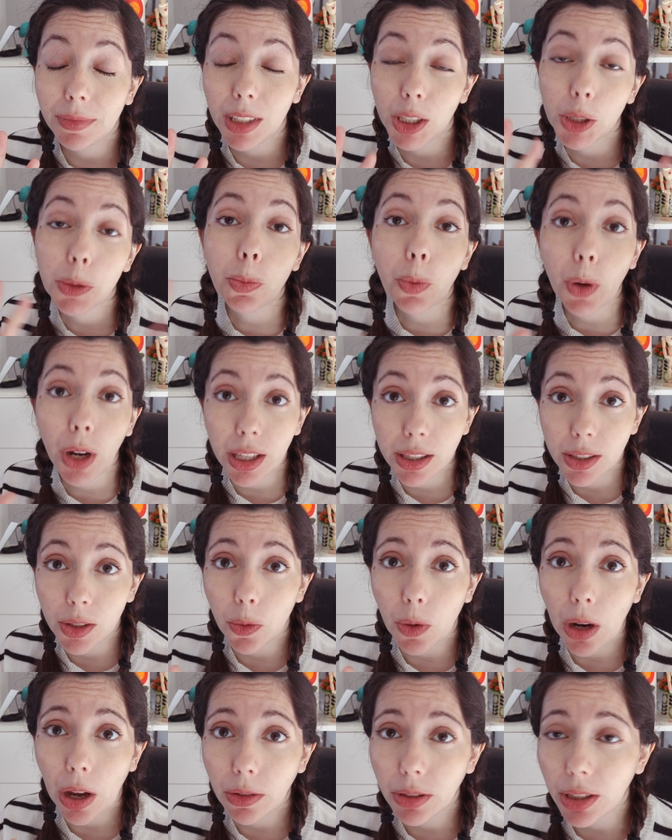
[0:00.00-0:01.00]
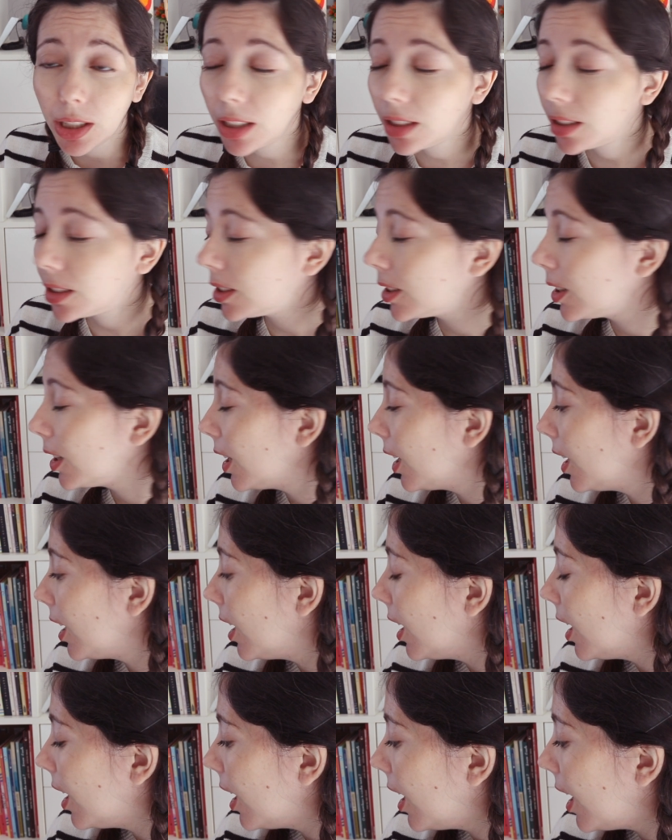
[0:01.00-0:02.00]
spreads around it.
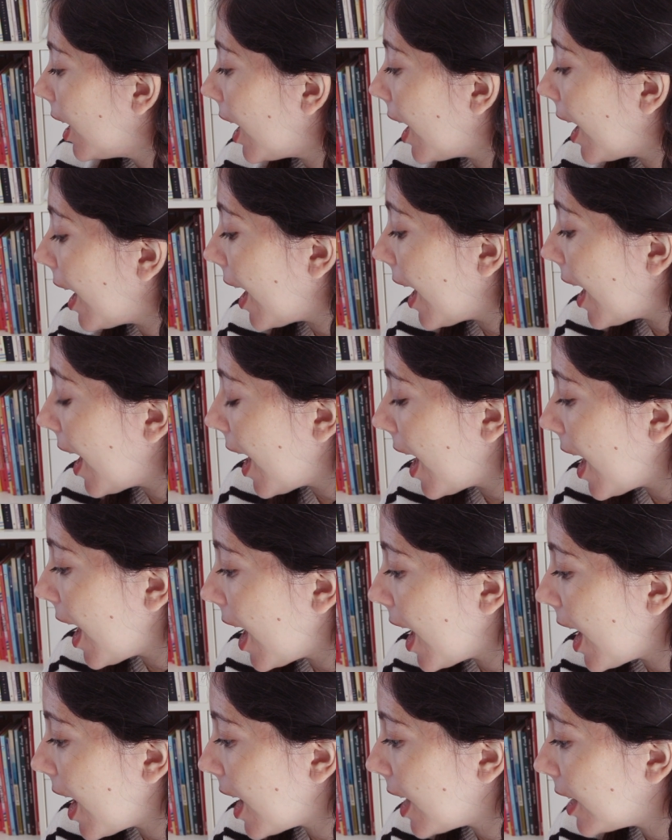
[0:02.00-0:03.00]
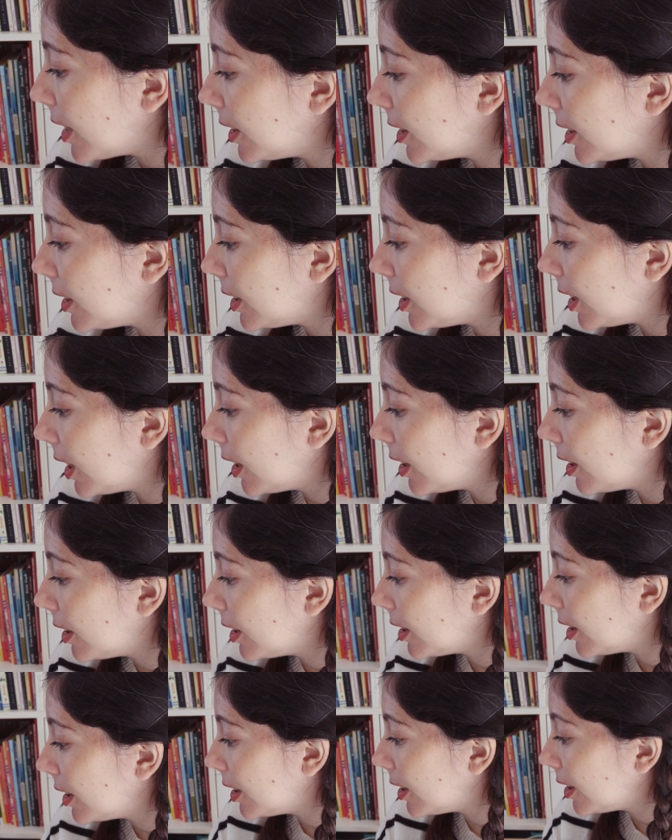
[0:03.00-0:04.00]
and
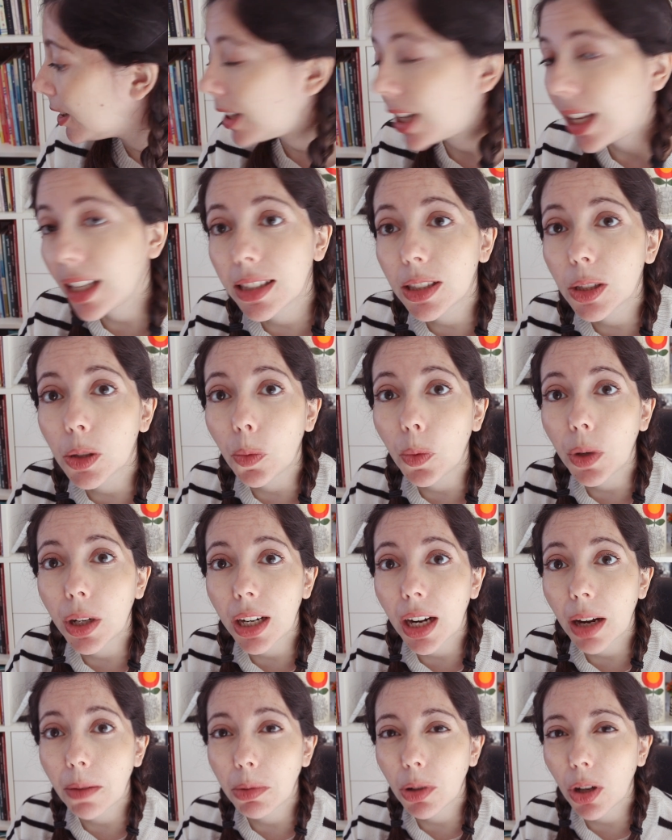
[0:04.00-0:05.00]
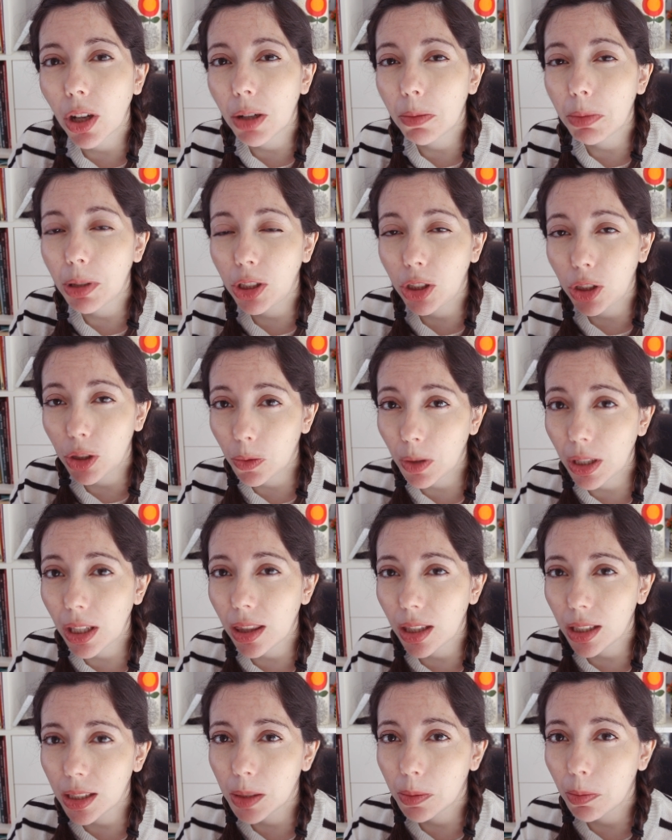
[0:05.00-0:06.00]
that's what I'm gonna be doing
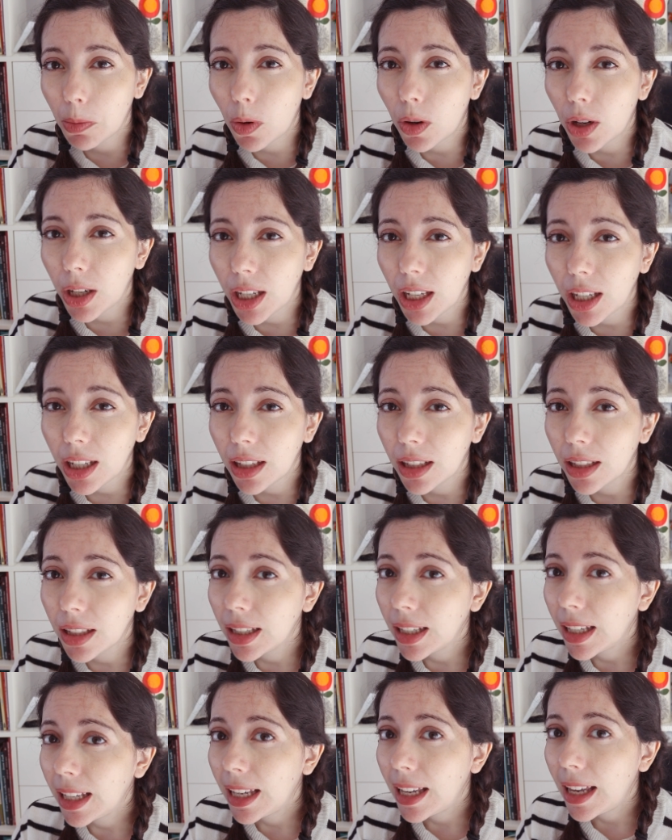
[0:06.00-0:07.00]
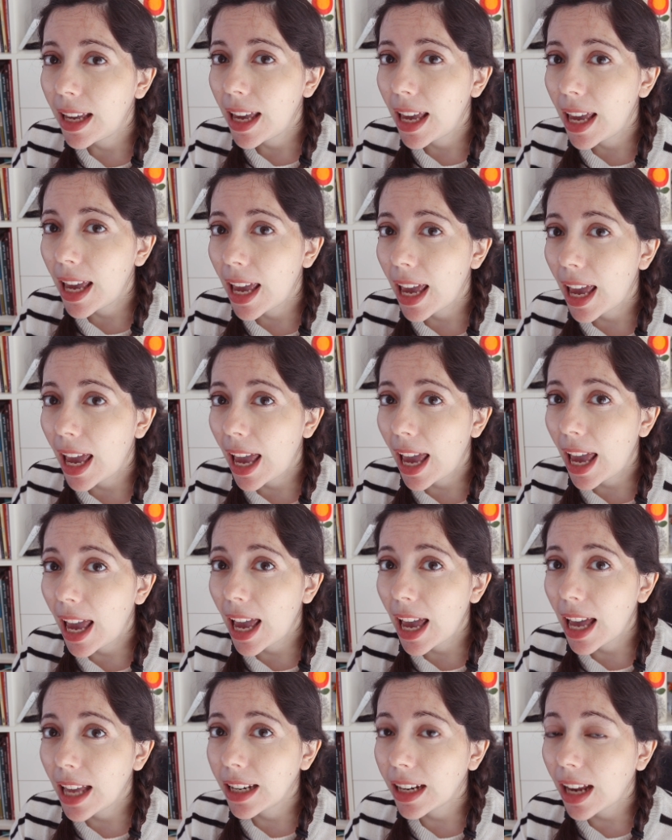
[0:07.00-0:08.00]
this morning.
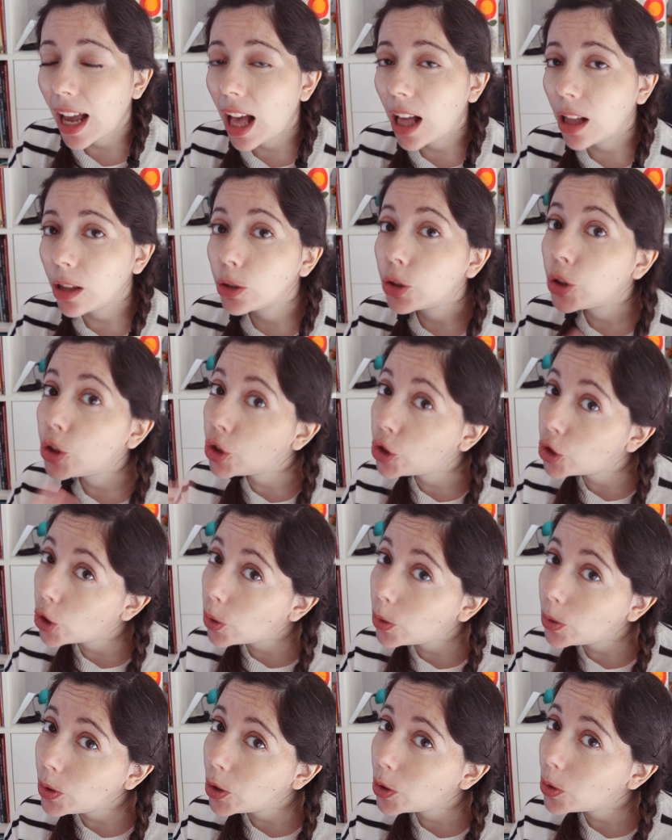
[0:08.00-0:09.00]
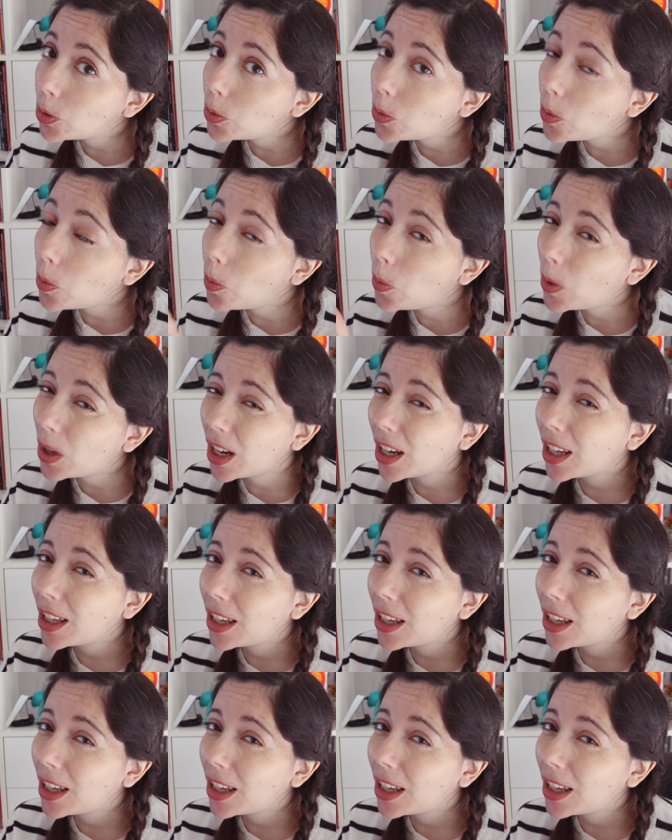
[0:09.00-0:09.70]
And I'll show you what I